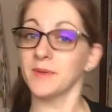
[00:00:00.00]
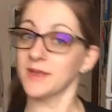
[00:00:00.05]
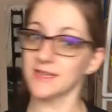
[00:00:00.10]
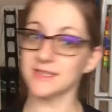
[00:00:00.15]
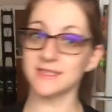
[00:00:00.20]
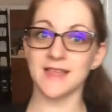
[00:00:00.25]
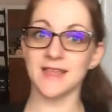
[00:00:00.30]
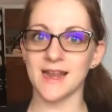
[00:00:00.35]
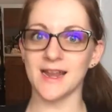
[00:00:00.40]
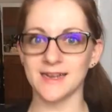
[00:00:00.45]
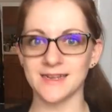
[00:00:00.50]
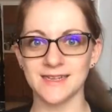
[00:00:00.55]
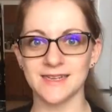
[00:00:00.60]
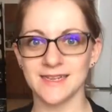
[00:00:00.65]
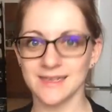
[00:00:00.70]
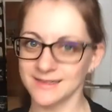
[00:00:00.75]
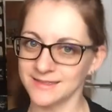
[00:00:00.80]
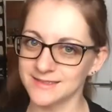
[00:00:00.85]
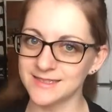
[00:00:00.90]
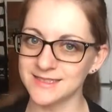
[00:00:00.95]
because of that
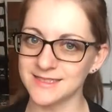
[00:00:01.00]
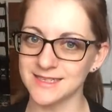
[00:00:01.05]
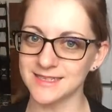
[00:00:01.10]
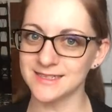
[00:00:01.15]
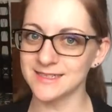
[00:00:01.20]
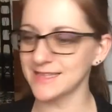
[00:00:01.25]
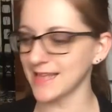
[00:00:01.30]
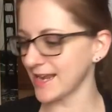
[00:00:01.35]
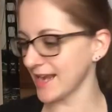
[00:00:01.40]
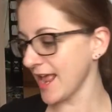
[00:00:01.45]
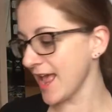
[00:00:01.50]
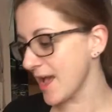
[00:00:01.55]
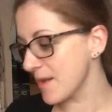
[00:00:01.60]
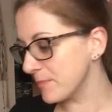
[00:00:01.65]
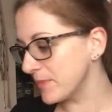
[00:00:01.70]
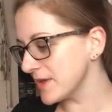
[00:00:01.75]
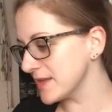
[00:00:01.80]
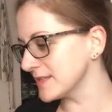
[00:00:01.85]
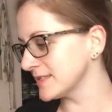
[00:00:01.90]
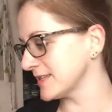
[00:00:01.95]
instance that
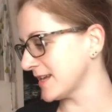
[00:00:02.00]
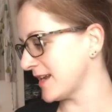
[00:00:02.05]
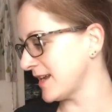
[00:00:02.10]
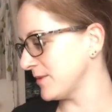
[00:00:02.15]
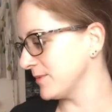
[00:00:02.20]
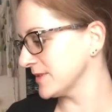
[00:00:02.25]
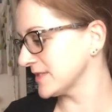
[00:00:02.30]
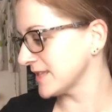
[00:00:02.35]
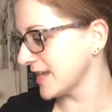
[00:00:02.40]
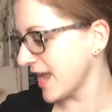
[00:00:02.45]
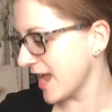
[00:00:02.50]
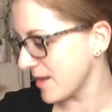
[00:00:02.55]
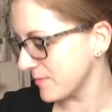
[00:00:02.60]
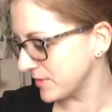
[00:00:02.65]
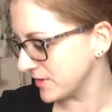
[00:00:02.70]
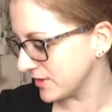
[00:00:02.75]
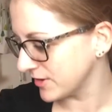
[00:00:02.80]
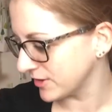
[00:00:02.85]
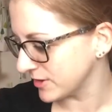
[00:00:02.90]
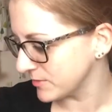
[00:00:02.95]
happened, I wasn't
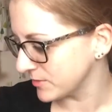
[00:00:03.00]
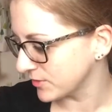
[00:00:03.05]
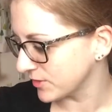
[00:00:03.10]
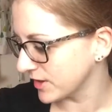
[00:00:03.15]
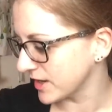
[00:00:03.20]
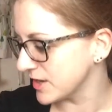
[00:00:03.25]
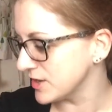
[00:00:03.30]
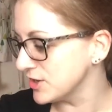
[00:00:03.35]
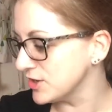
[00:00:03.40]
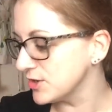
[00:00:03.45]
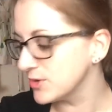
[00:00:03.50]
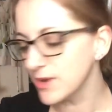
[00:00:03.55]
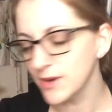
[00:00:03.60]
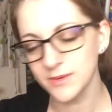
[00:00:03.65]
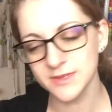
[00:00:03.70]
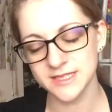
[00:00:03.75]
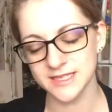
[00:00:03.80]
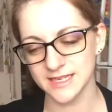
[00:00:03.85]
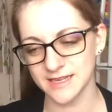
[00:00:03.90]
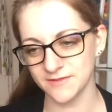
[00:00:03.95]
happy there anymore and I knew I
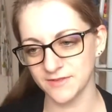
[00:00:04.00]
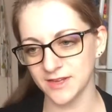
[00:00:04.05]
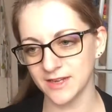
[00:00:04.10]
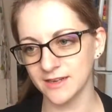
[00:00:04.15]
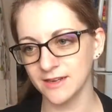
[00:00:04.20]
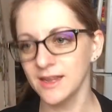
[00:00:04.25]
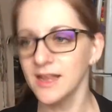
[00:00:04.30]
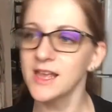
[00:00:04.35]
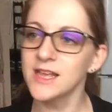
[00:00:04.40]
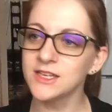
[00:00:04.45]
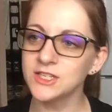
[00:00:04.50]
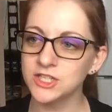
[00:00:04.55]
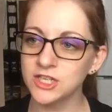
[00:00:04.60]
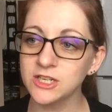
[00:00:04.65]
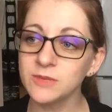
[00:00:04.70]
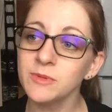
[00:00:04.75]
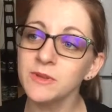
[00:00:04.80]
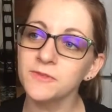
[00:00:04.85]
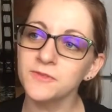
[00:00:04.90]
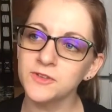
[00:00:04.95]
was leaving.
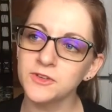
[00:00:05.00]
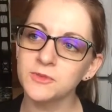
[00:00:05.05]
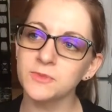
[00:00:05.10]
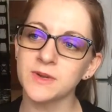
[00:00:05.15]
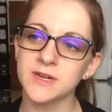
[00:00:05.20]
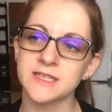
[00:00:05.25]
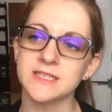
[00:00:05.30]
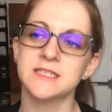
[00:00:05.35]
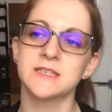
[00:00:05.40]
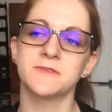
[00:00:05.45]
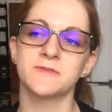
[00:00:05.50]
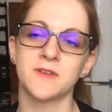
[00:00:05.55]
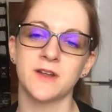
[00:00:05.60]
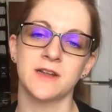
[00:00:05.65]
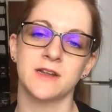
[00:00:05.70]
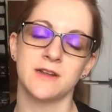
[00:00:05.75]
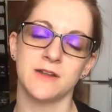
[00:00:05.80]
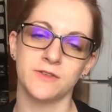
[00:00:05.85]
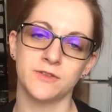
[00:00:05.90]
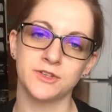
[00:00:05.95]
Took me a few months to
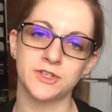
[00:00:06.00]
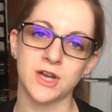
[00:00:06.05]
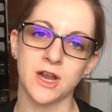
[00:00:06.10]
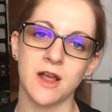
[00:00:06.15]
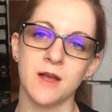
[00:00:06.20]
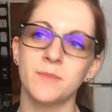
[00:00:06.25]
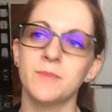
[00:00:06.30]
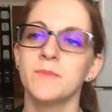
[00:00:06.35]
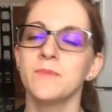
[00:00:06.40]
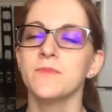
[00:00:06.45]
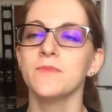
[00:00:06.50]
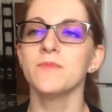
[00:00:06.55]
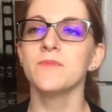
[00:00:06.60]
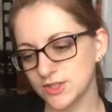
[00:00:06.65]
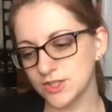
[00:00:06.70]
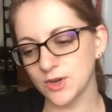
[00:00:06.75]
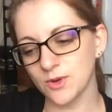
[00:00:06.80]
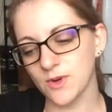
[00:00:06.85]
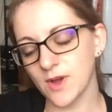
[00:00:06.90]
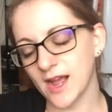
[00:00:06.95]
find another job.
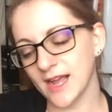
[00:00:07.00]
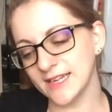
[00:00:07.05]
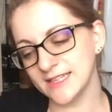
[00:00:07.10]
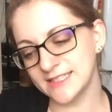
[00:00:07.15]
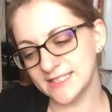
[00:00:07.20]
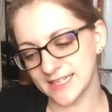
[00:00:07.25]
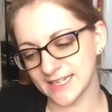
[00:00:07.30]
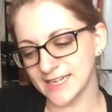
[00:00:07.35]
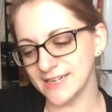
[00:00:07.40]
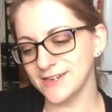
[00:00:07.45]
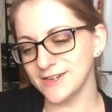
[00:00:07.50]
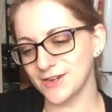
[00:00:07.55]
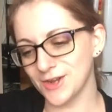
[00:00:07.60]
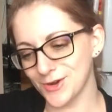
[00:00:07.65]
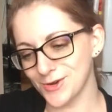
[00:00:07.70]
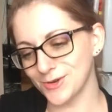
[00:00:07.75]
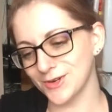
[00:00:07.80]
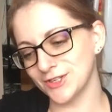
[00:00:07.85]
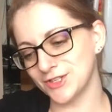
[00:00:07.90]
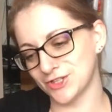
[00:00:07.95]
So I didn't
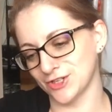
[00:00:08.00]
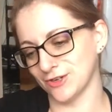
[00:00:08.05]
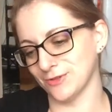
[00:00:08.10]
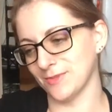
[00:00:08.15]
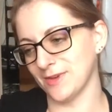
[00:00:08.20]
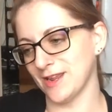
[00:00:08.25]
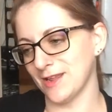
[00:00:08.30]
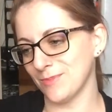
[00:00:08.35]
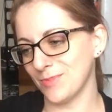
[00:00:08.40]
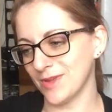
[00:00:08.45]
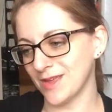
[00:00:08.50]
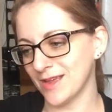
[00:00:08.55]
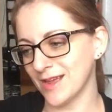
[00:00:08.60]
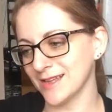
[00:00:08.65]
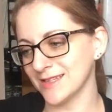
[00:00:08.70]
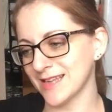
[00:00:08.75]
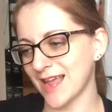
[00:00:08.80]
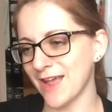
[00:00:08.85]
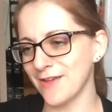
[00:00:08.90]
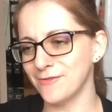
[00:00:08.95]
go to Germany
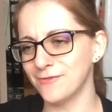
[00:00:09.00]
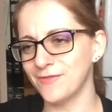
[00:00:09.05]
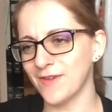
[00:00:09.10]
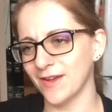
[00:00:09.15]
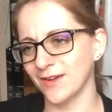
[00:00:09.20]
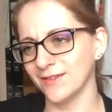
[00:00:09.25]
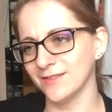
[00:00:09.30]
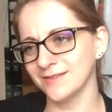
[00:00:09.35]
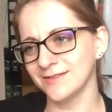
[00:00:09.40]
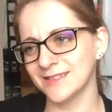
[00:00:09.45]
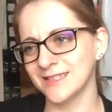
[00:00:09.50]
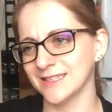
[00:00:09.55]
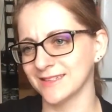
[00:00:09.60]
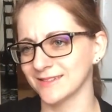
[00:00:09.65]
because I felt